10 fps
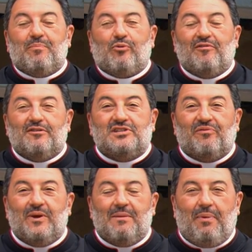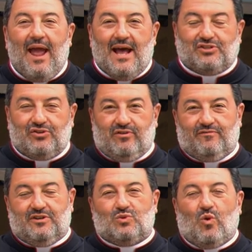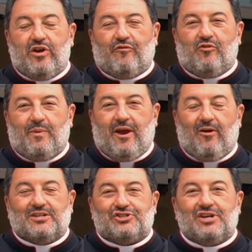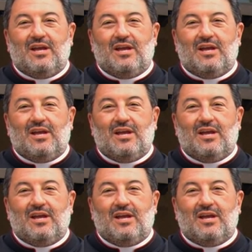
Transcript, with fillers: privilege of being pastor of this wonderful parish.